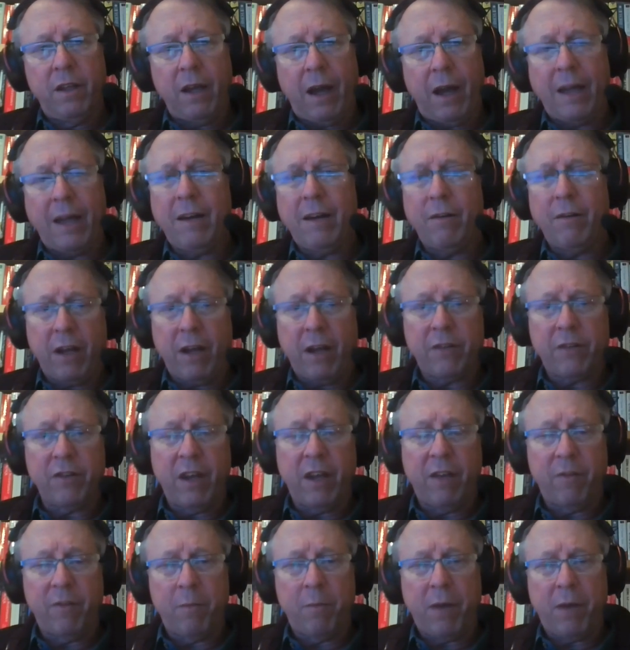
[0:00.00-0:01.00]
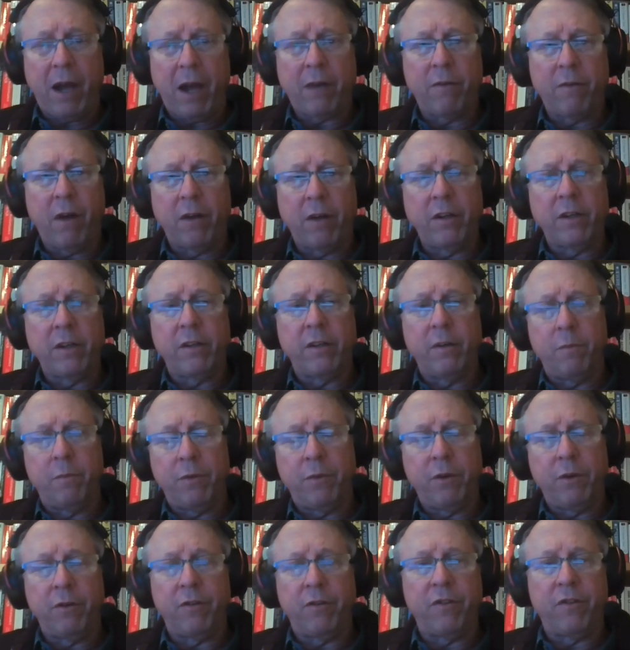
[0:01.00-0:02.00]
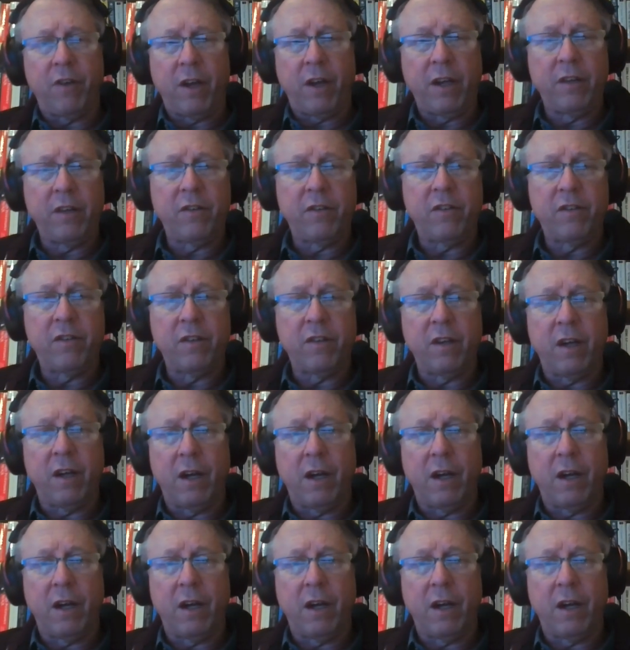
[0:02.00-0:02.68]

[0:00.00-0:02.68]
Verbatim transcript: I don't actually have a background in computer science.